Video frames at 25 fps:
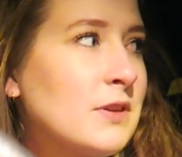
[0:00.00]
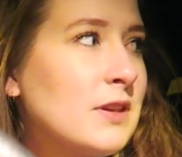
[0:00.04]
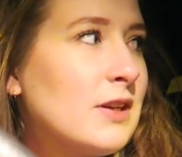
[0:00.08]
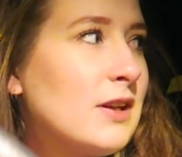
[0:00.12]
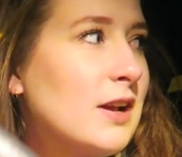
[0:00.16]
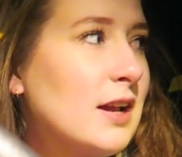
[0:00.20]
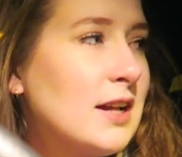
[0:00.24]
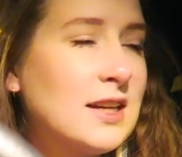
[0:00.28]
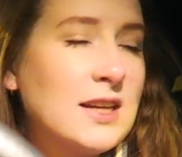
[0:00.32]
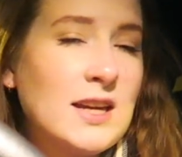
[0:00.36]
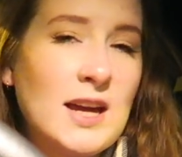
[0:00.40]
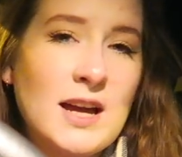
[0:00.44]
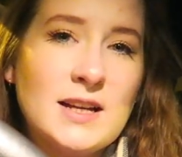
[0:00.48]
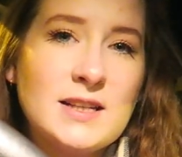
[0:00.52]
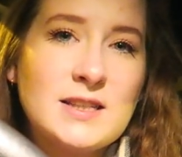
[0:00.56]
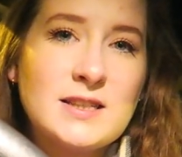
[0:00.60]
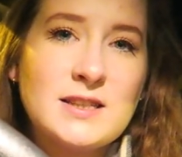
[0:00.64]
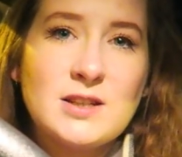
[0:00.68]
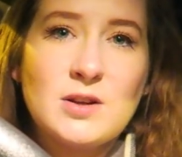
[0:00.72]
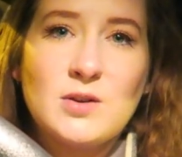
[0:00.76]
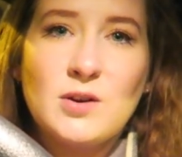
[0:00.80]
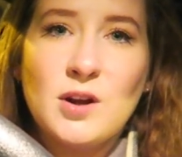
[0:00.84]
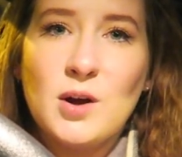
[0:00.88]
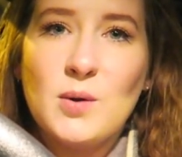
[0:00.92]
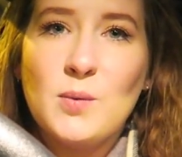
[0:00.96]
you're like, yes, yeah,
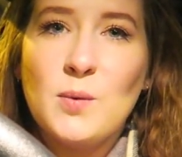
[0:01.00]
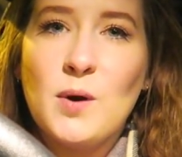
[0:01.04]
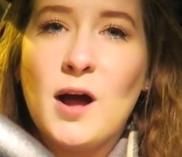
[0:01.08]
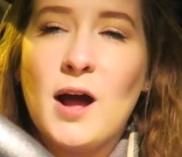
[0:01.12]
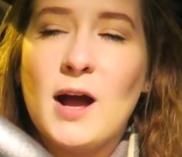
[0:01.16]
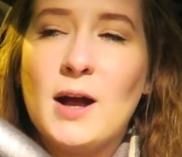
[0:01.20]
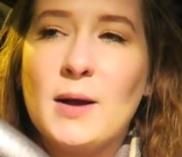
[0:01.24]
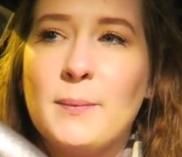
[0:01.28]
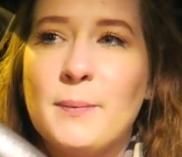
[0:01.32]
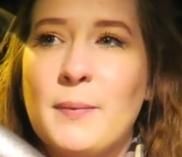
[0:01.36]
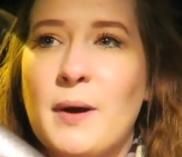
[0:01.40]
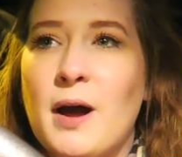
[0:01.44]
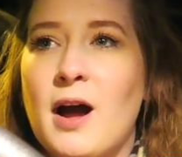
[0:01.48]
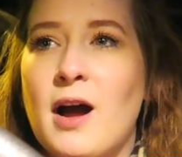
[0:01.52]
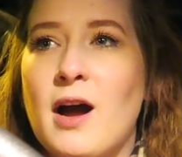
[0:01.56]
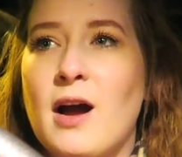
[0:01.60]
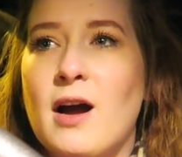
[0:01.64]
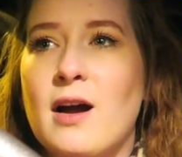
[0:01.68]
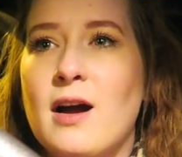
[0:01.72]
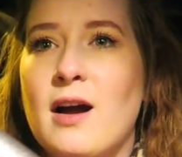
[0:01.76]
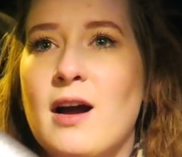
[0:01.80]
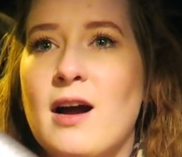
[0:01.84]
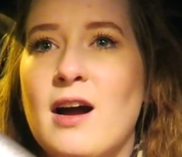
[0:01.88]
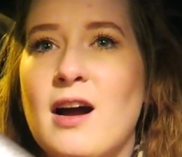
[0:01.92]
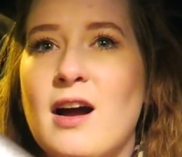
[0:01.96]
still not at work, but
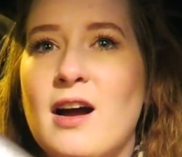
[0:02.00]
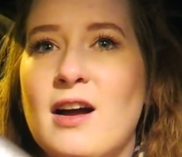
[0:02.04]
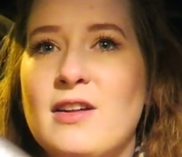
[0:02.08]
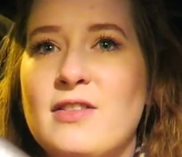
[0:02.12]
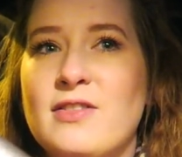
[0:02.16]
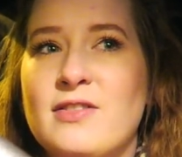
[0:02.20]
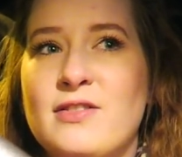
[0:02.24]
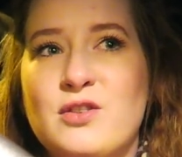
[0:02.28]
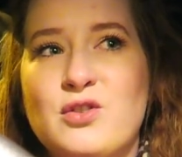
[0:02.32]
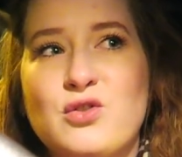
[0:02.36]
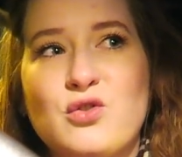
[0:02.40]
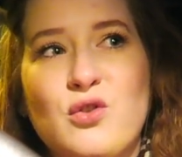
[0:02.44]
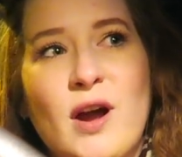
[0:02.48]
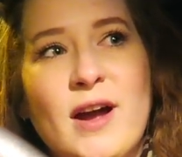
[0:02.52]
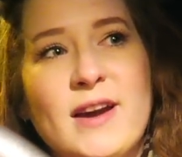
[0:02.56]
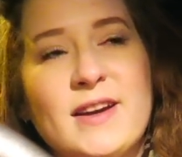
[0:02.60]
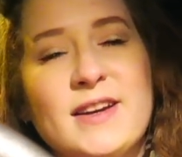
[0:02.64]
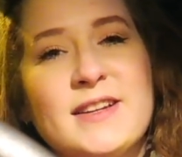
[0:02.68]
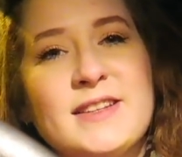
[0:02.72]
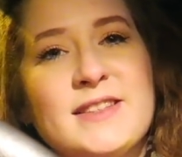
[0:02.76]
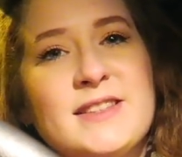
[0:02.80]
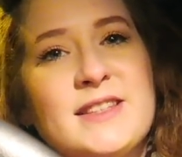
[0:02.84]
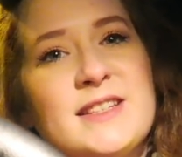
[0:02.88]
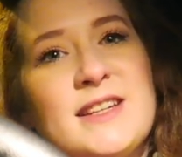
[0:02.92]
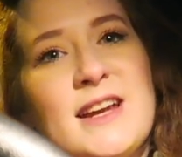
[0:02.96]
the dread
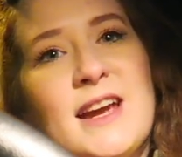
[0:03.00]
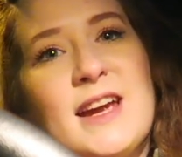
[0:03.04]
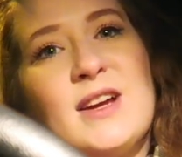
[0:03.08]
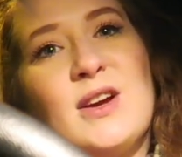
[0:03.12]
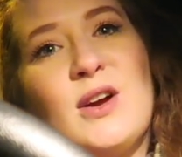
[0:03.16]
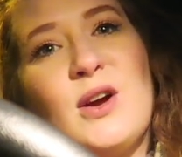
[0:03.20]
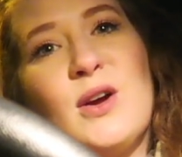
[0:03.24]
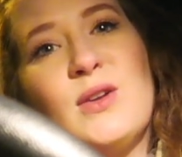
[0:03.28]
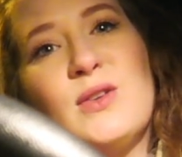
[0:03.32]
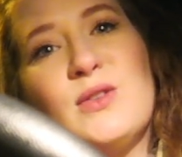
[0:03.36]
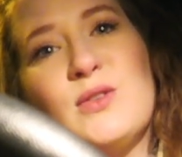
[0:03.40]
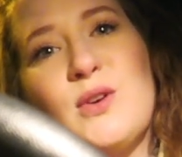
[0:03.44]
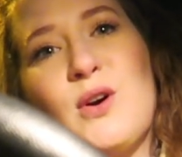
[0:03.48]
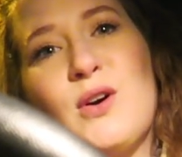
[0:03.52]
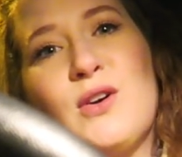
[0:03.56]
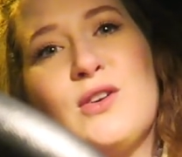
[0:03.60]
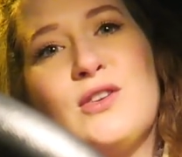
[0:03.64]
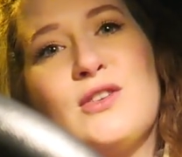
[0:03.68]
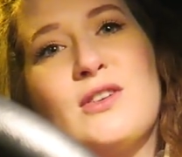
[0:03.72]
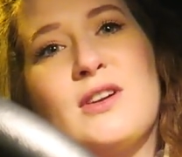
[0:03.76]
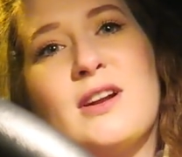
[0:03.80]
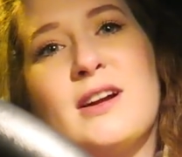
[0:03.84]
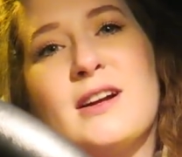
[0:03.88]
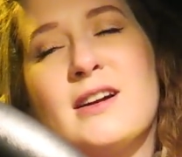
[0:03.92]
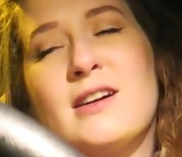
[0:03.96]
as the day goes on,
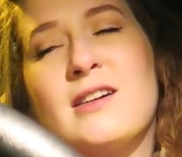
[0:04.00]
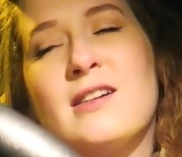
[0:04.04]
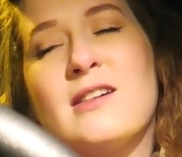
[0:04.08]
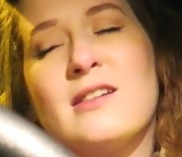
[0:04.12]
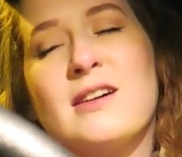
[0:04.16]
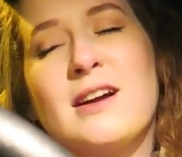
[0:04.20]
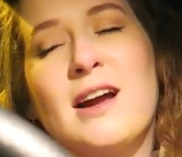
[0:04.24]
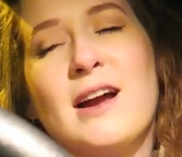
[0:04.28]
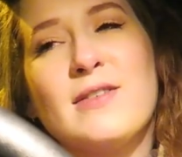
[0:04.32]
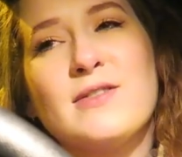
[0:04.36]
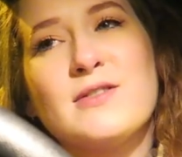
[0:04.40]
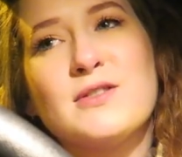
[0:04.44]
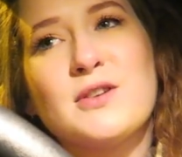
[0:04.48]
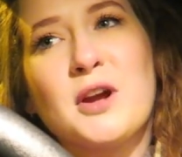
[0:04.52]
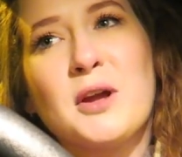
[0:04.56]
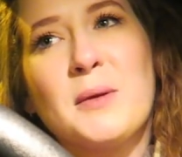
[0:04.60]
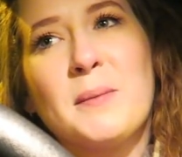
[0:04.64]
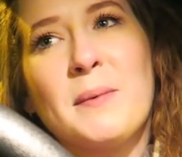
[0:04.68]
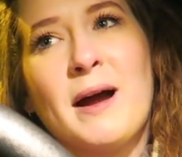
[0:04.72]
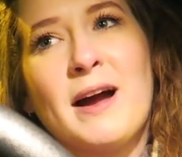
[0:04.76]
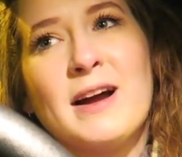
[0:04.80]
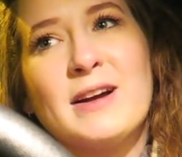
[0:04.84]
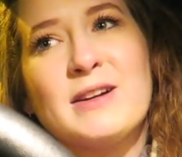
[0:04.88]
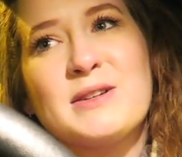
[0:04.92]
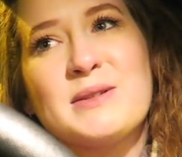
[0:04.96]
you're like, oh, I have to go
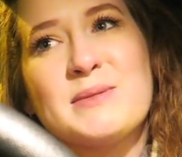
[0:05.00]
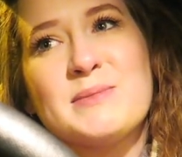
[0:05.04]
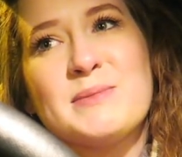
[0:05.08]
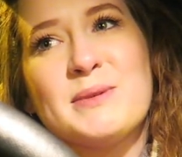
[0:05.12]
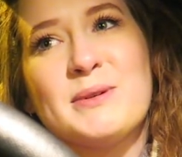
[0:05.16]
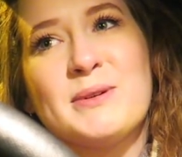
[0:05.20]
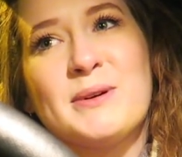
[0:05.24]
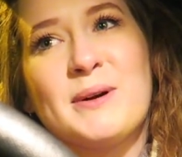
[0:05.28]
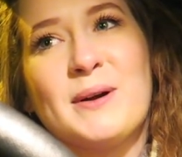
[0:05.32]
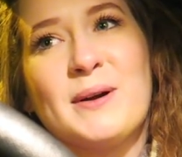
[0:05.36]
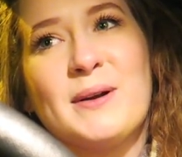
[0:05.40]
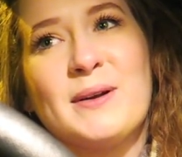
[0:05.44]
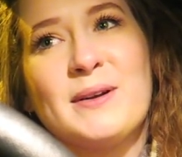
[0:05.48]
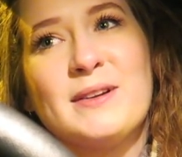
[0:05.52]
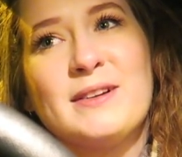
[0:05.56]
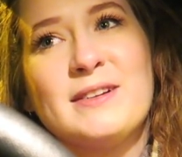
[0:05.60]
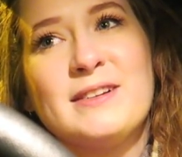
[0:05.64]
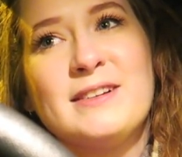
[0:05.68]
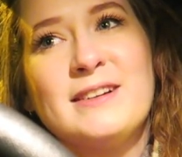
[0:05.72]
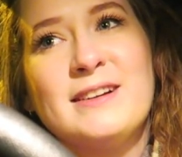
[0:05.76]
back tomorrow.